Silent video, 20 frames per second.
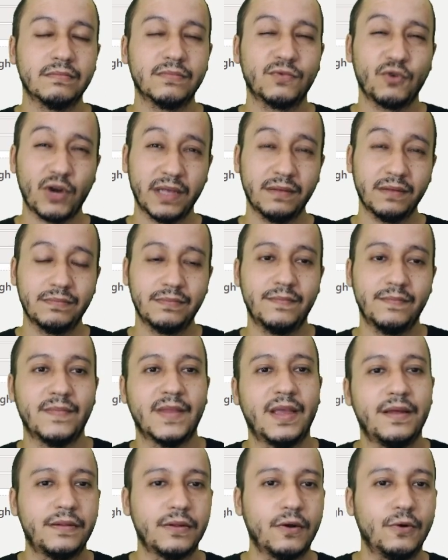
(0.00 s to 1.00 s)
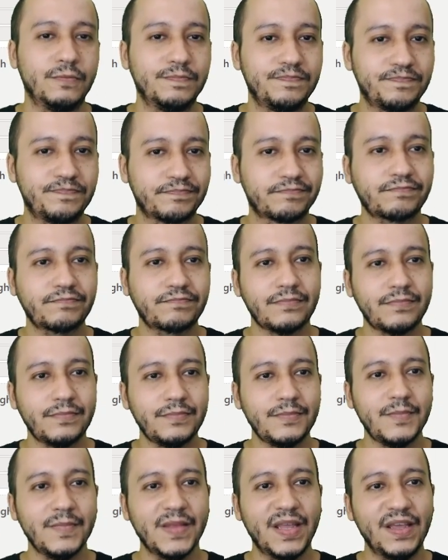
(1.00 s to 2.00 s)
gray. So
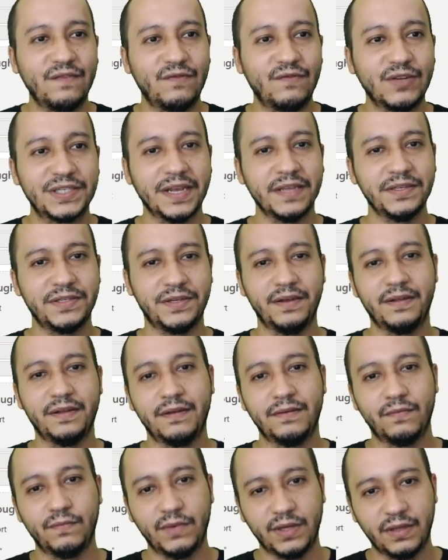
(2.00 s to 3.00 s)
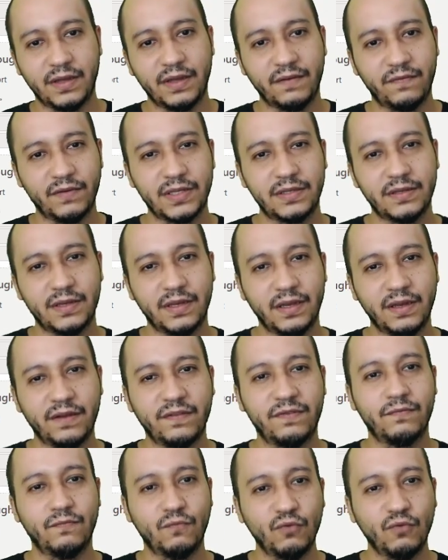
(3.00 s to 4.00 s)
if we change it, if we
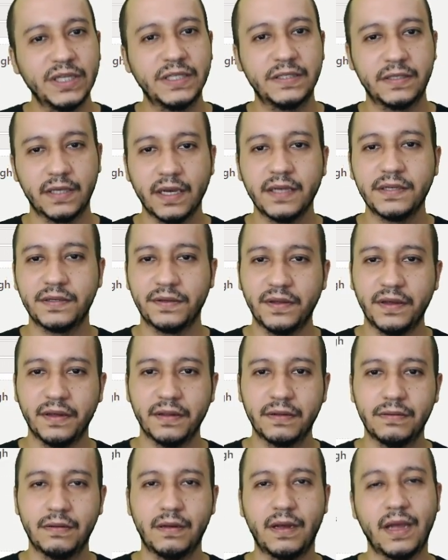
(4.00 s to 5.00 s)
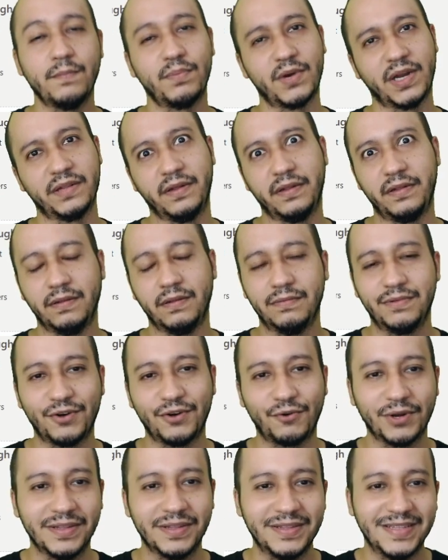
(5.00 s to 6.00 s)
if we change this, I'm practicing. Sorry,